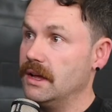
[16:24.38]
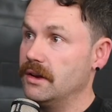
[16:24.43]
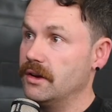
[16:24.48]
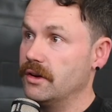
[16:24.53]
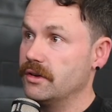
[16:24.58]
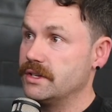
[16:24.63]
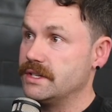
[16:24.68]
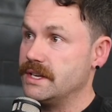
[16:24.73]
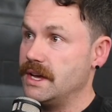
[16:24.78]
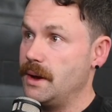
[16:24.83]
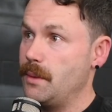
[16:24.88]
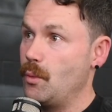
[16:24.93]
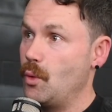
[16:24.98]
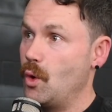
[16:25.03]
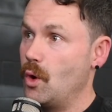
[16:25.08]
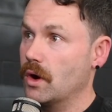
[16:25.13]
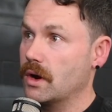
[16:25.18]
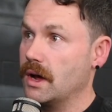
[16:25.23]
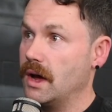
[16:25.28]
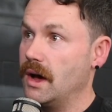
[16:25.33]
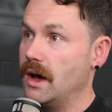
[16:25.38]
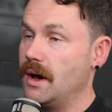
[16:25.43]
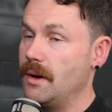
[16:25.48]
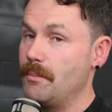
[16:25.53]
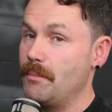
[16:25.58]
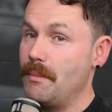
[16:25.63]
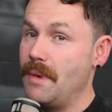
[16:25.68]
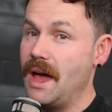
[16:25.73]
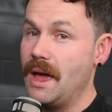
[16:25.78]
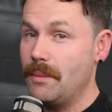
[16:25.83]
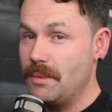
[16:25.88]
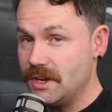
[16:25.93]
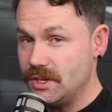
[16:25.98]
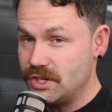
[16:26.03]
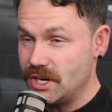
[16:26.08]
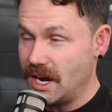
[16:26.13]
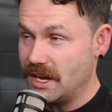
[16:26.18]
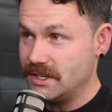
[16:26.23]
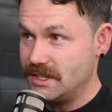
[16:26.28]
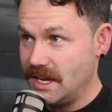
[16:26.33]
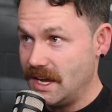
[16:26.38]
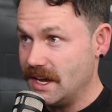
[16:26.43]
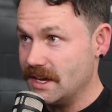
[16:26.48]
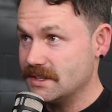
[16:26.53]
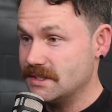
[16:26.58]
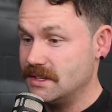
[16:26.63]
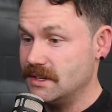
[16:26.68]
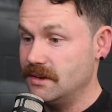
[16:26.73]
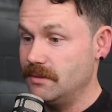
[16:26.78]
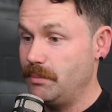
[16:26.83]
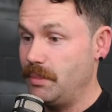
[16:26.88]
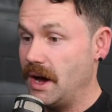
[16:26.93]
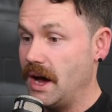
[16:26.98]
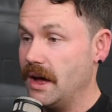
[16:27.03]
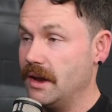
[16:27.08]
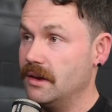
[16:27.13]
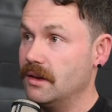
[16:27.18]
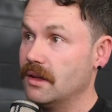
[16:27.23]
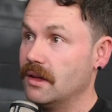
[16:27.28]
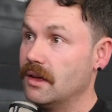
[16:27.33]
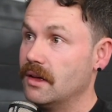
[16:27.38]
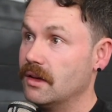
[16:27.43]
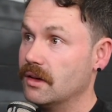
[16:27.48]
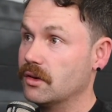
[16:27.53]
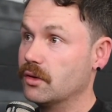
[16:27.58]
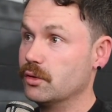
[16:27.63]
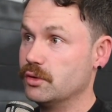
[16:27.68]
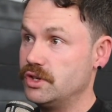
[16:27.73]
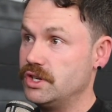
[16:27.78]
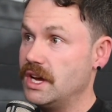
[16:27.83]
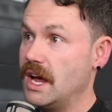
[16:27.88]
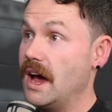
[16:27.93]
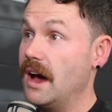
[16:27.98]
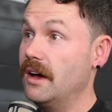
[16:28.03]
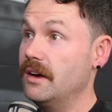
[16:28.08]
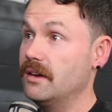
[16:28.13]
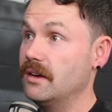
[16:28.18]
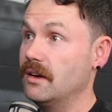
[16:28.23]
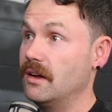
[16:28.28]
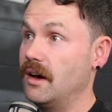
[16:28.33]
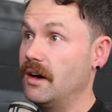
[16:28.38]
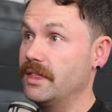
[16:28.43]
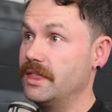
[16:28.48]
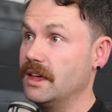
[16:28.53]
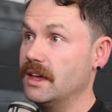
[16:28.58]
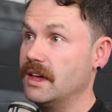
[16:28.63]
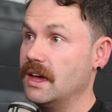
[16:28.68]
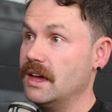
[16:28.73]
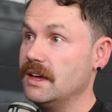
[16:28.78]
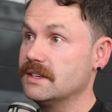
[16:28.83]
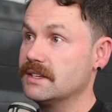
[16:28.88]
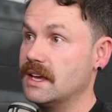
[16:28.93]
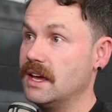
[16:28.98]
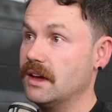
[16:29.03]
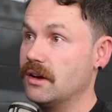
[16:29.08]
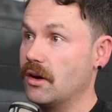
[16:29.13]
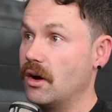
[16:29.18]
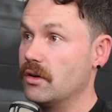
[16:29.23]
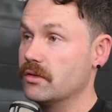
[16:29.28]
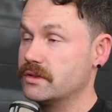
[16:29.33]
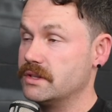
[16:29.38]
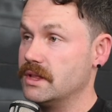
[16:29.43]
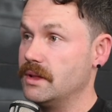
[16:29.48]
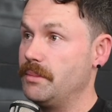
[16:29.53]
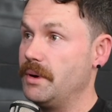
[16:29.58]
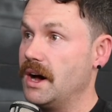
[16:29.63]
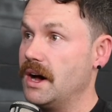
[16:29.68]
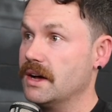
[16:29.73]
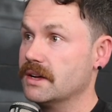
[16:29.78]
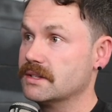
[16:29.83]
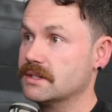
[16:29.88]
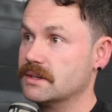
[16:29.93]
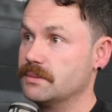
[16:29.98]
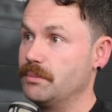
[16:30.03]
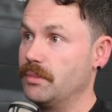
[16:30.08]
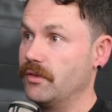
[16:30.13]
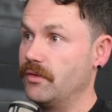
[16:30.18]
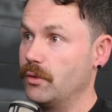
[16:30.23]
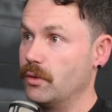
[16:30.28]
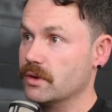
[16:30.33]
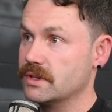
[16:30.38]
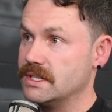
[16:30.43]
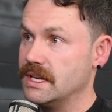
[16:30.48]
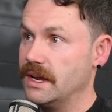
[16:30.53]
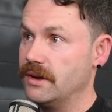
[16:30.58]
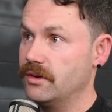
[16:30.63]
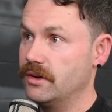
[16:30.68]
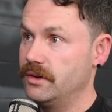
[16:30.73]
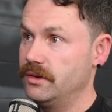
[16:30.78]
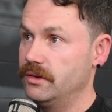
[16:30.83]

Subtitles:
no Sam Walker. Maybe Chad Townsend, but good shout. I think he's kicked goals in the past before Sandon.